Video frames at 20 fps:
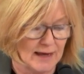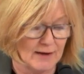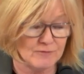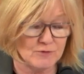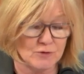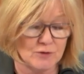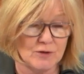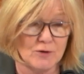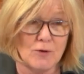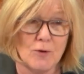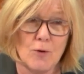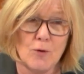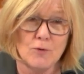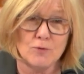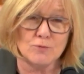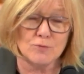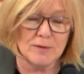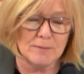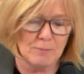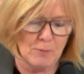after their
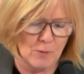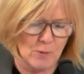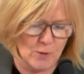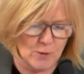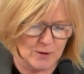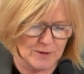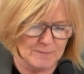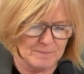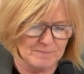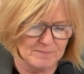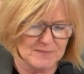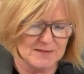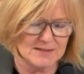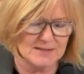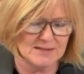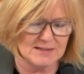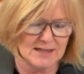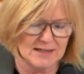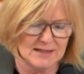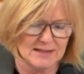own report
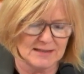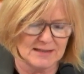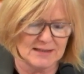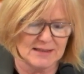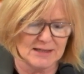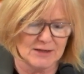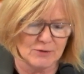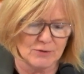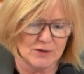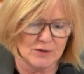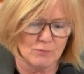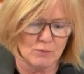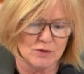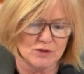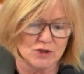stated that there